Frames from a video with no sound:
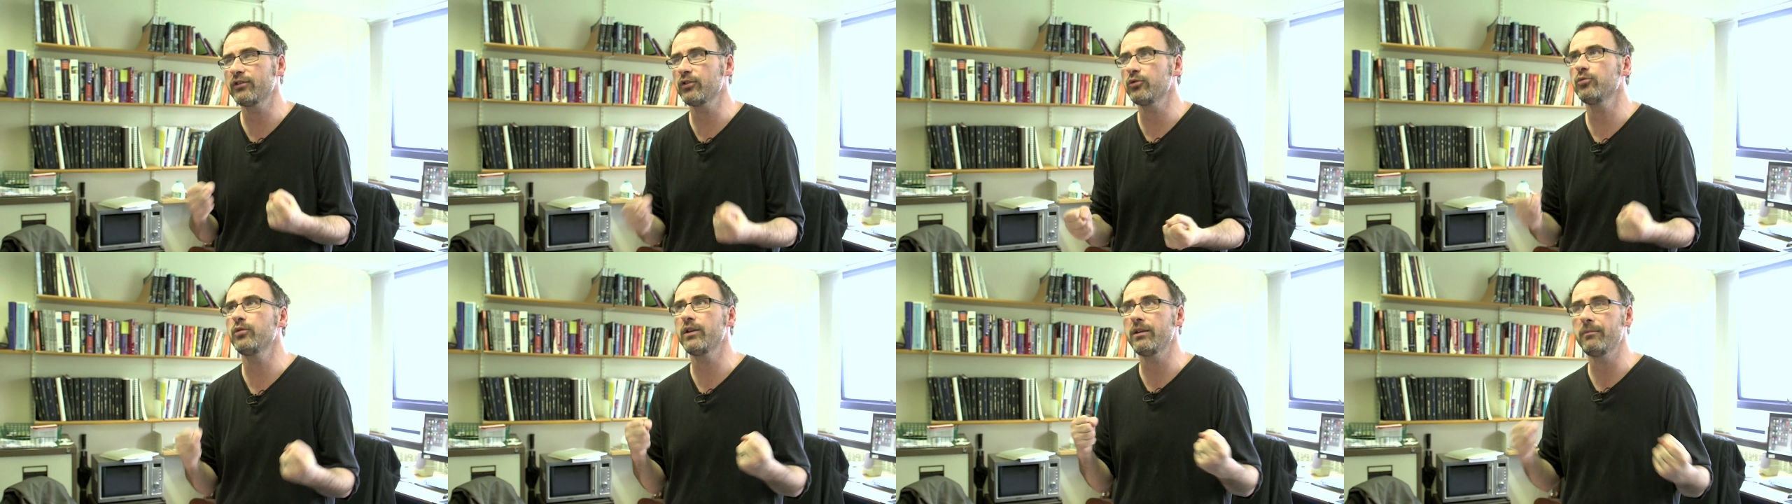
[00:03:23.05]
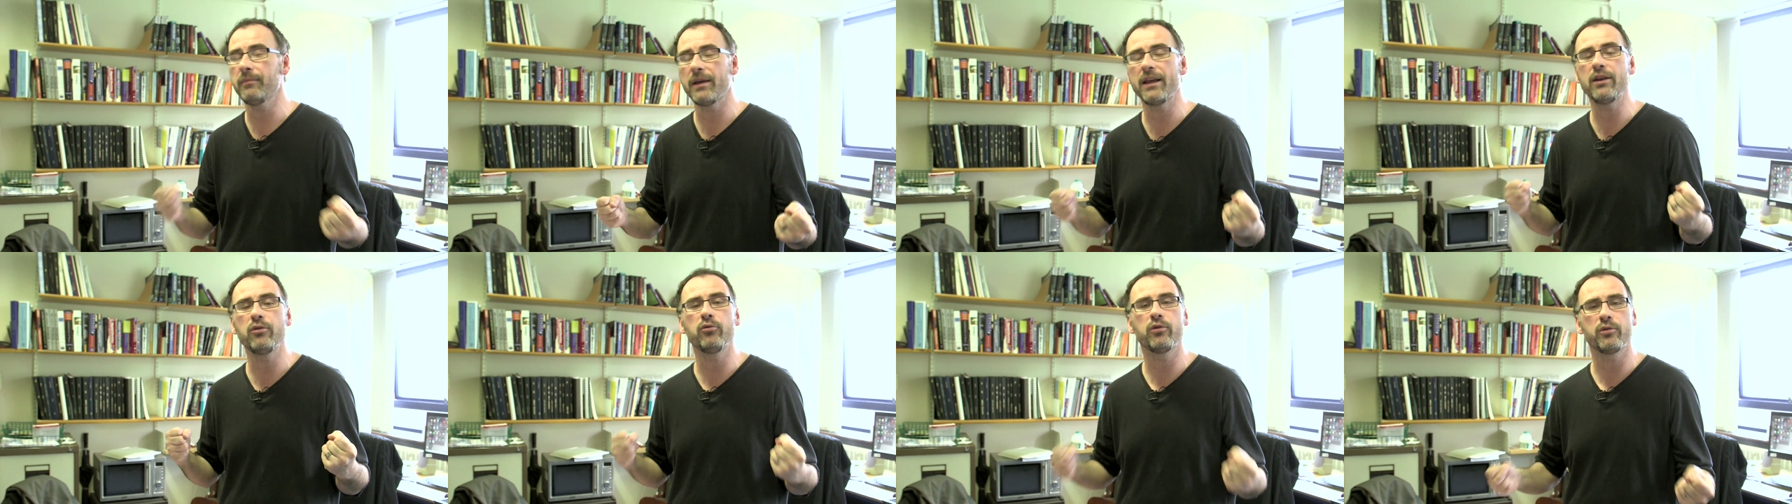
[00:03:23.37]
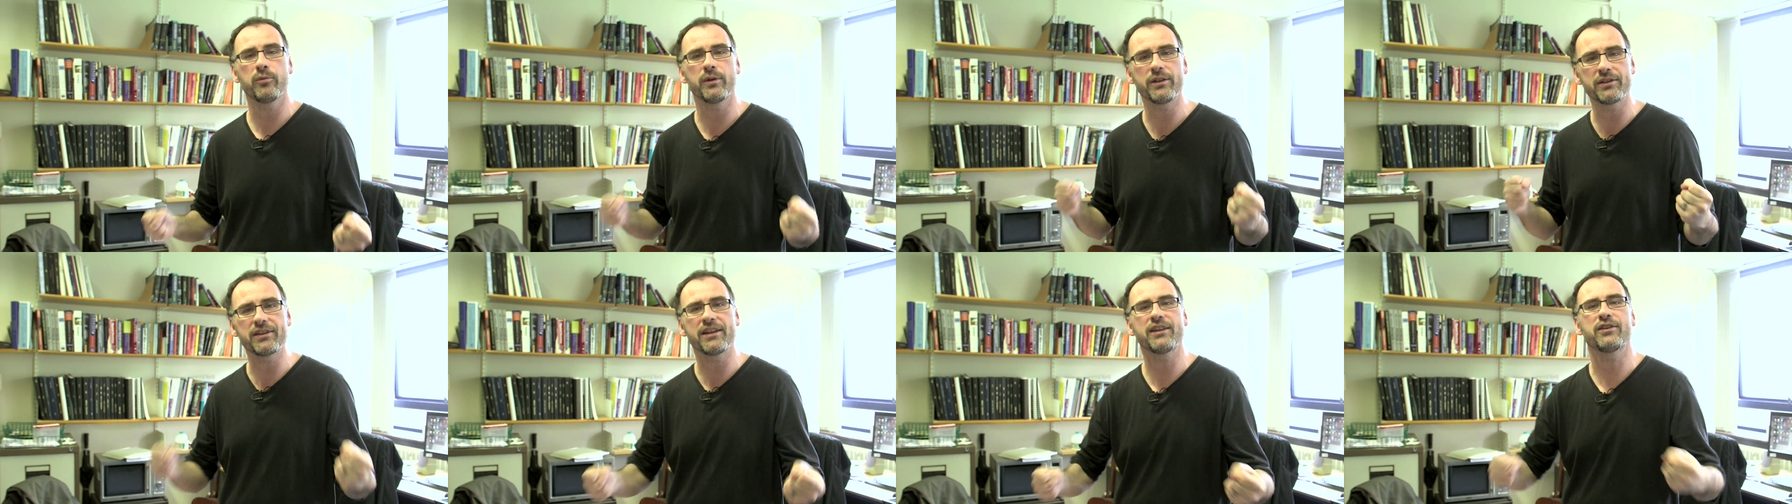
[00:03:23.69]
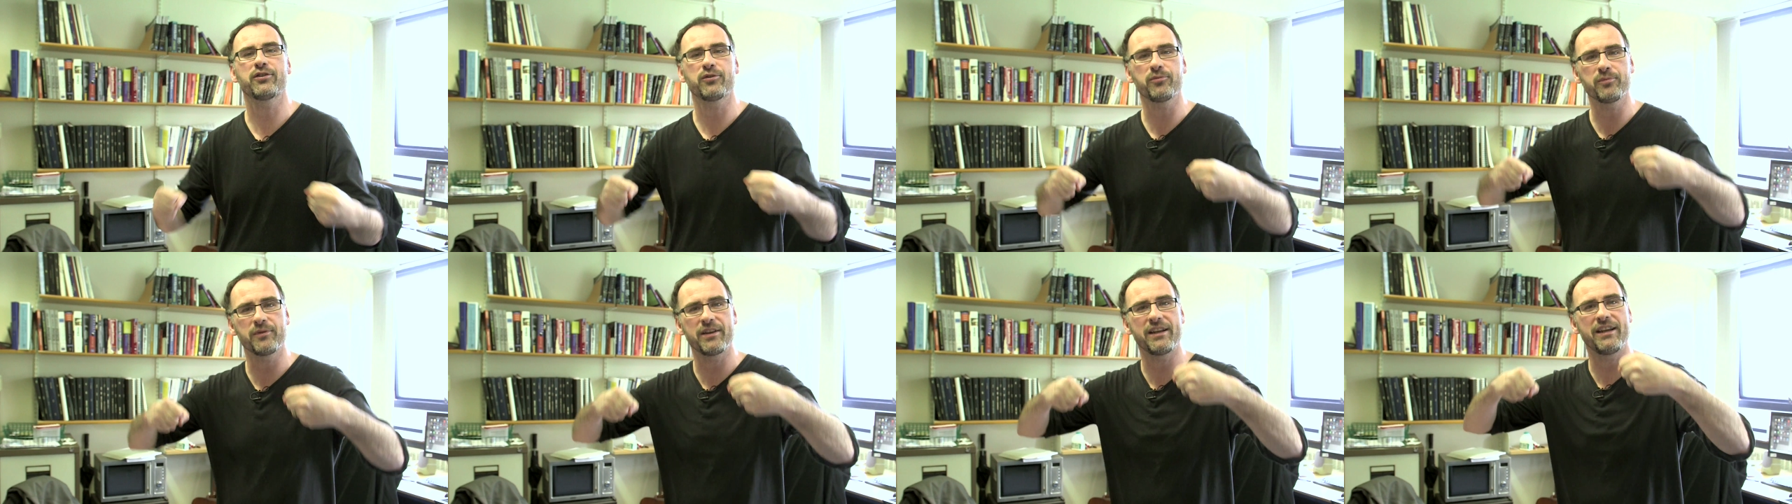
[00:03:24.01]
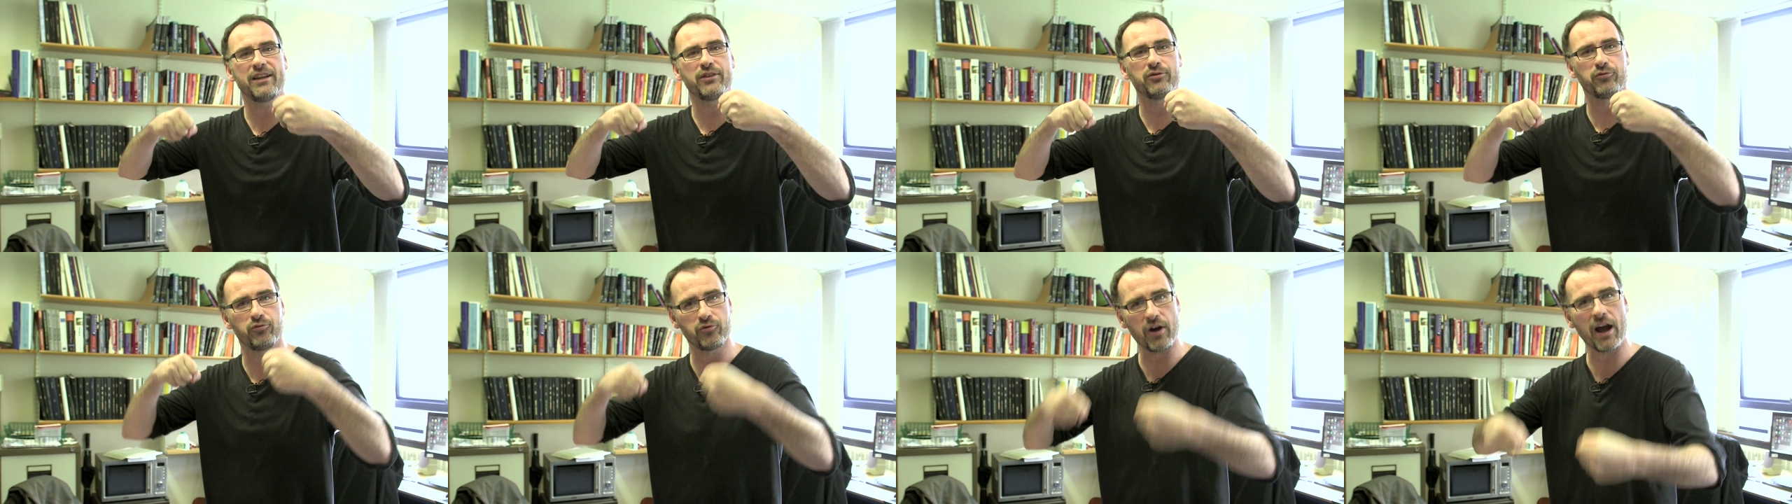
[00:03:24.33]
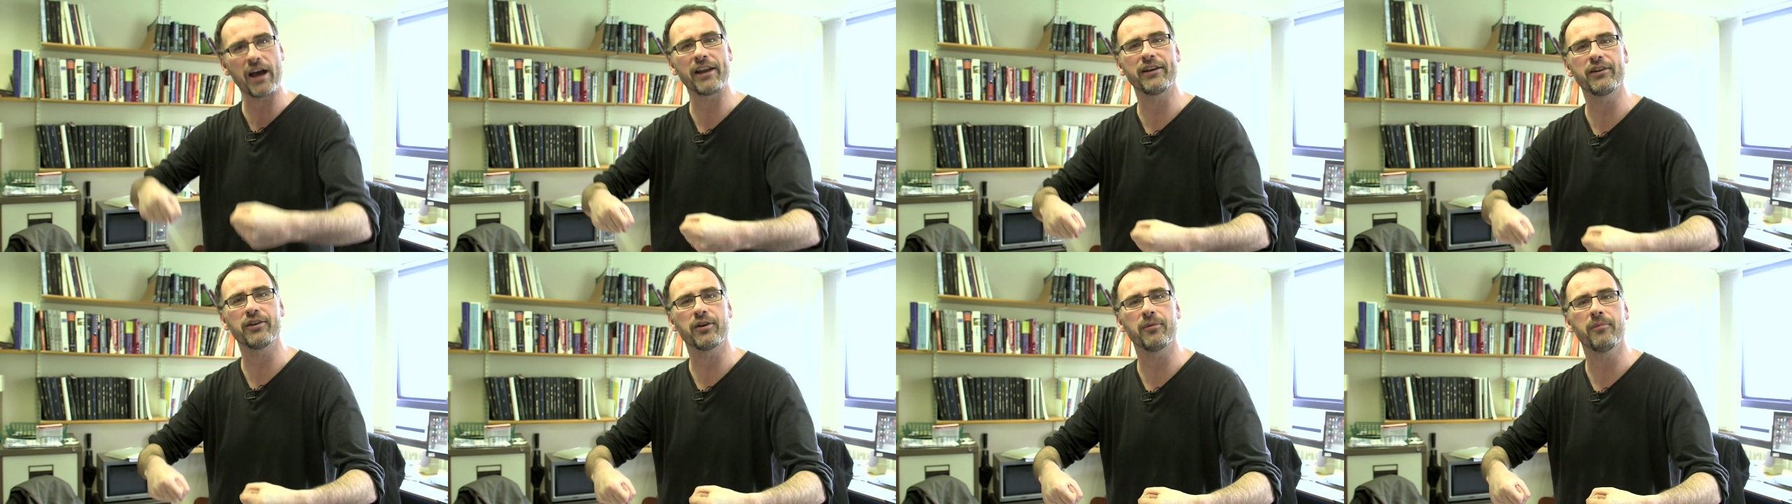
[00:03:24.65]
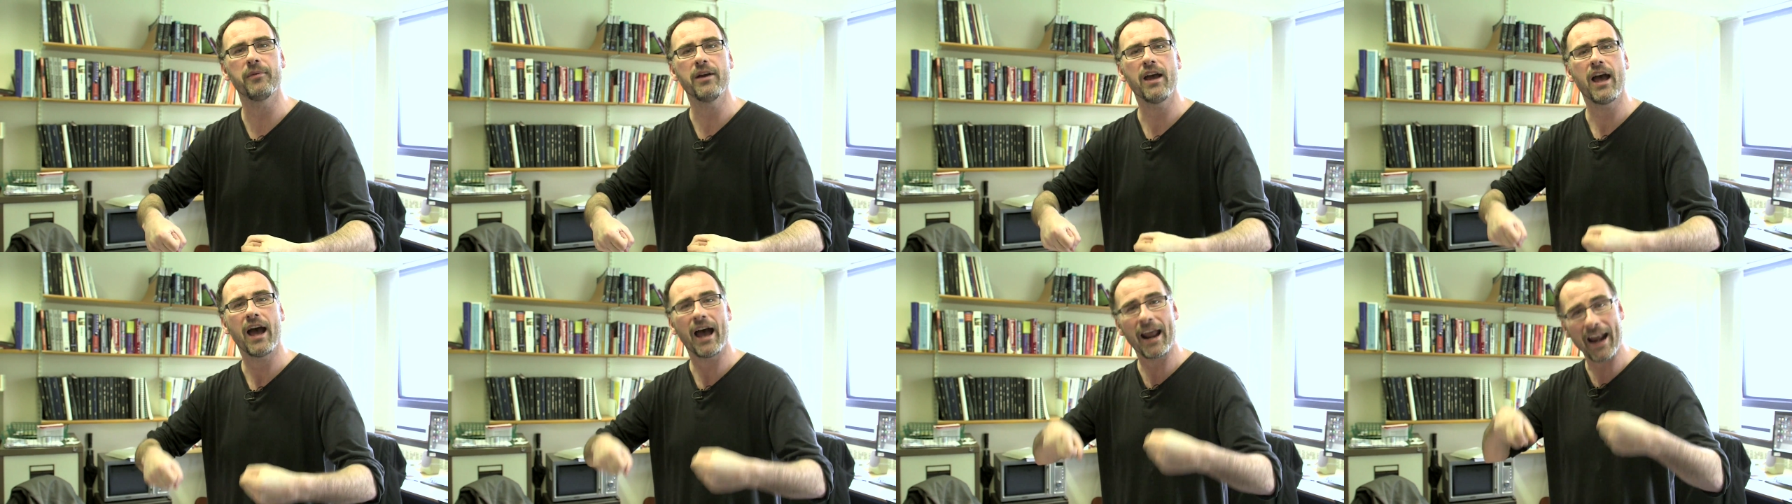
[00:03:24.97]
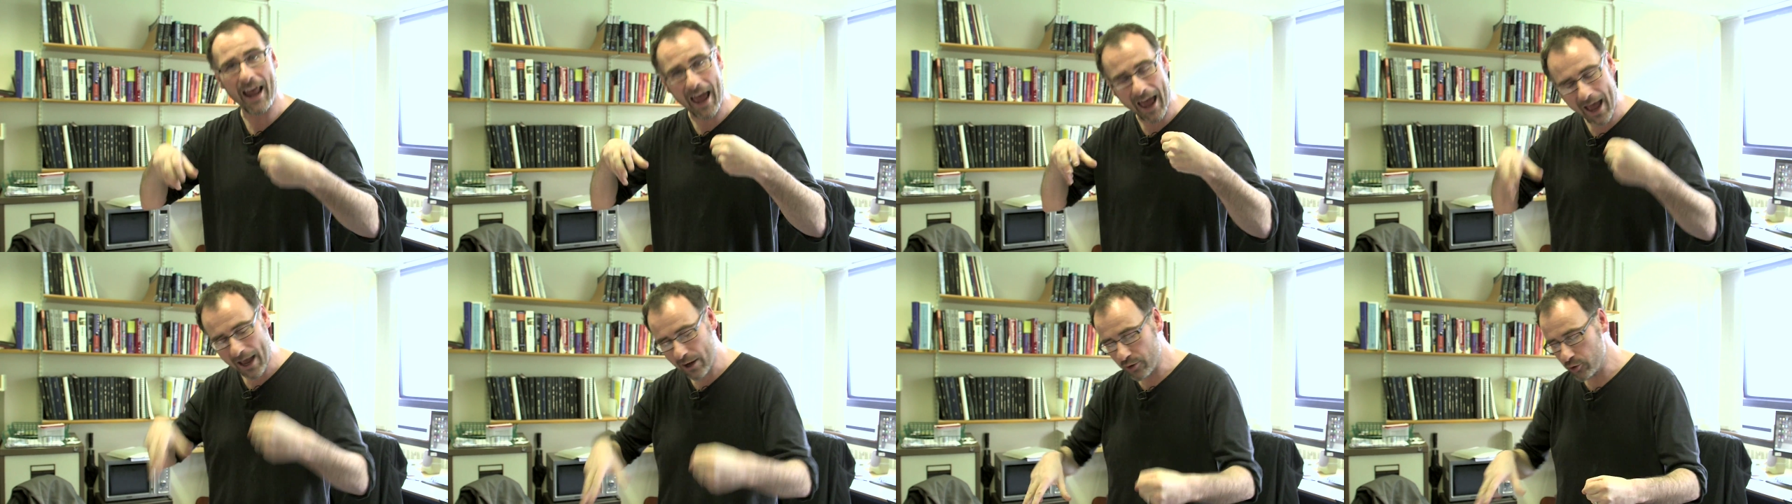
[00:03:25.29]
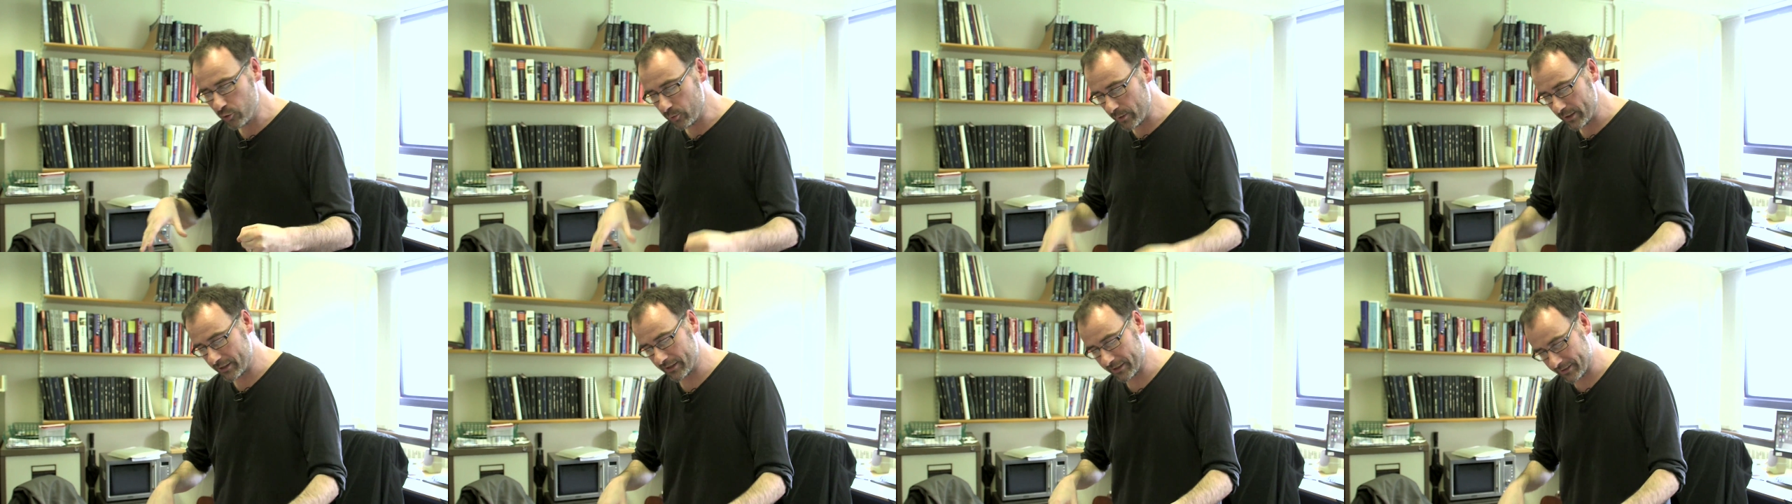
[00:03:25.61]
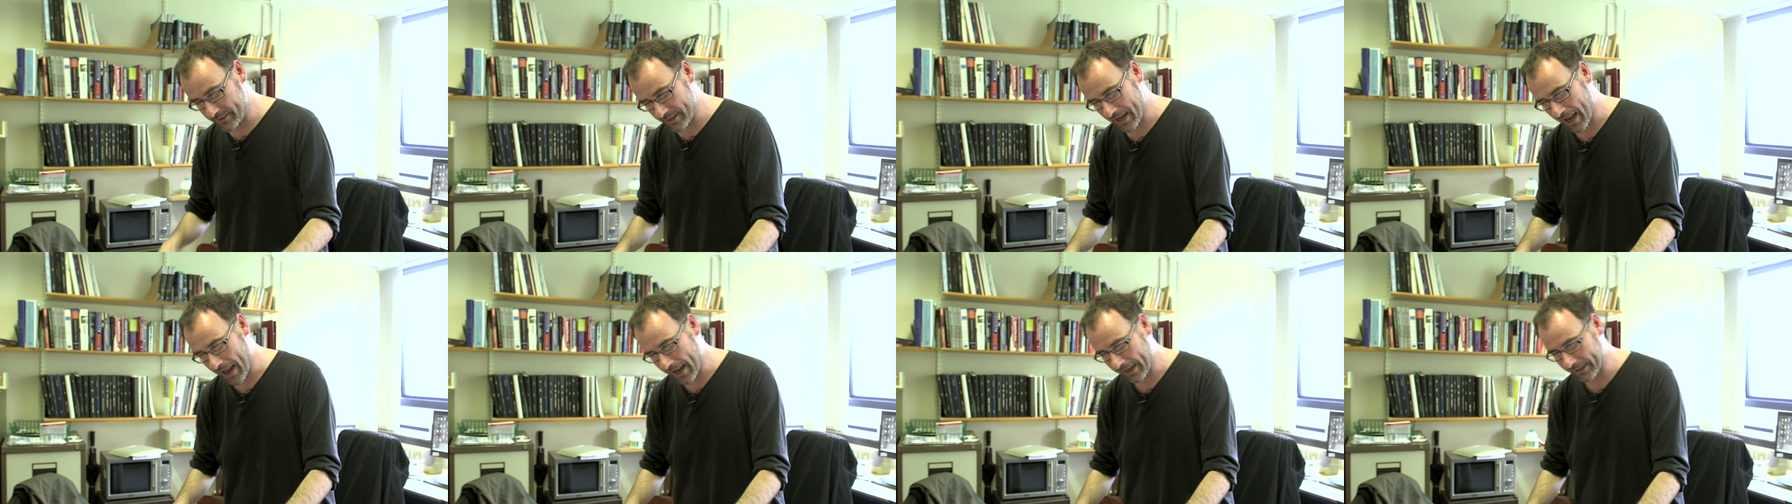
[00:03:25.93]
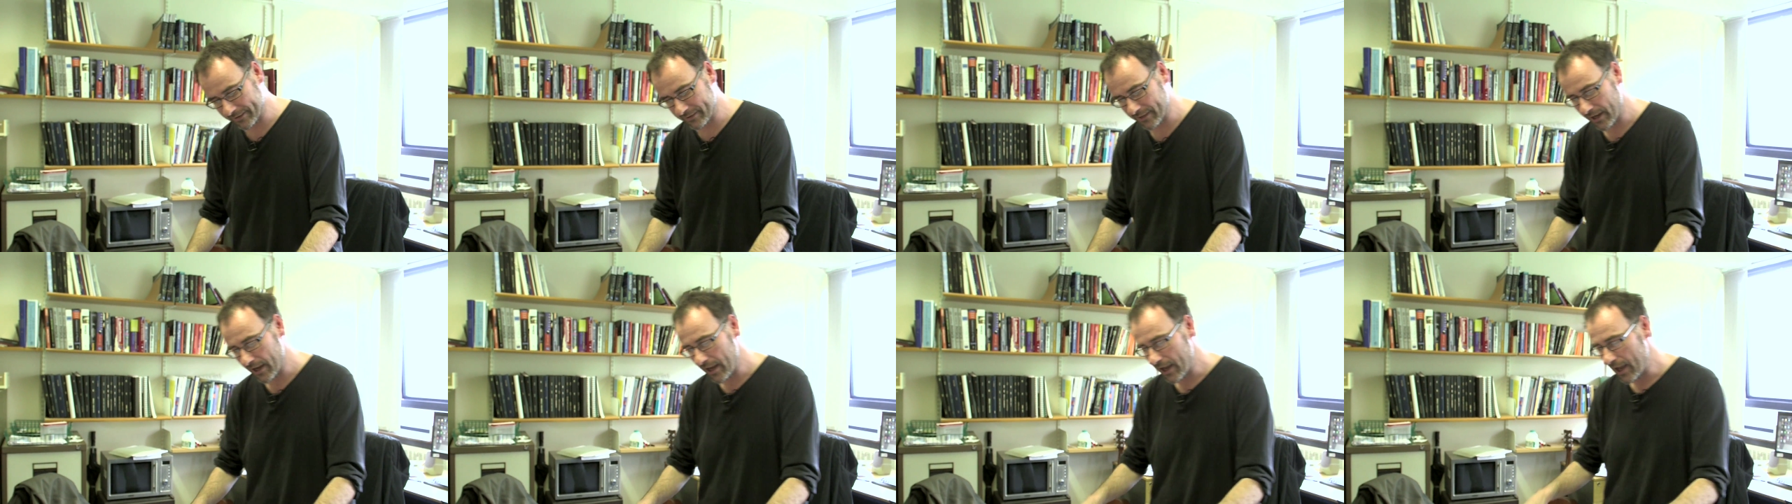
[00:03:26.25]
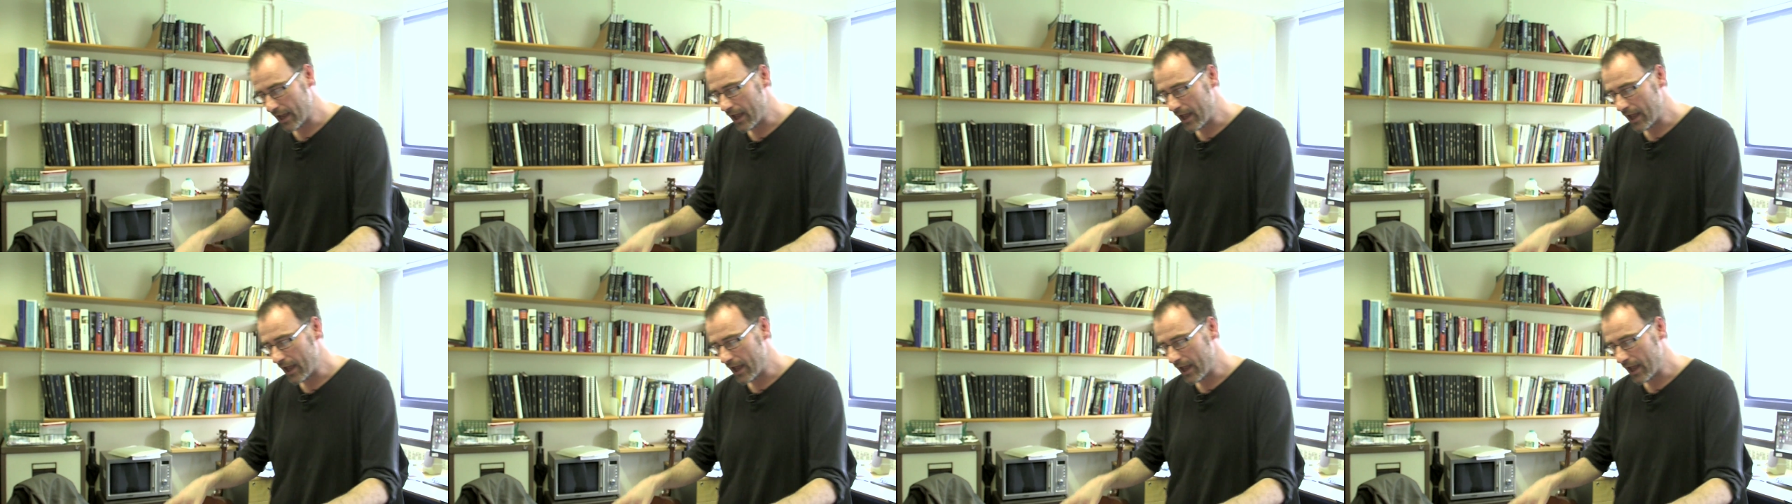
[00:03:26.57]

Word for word: do we mean when we say something is random? And how do we detect?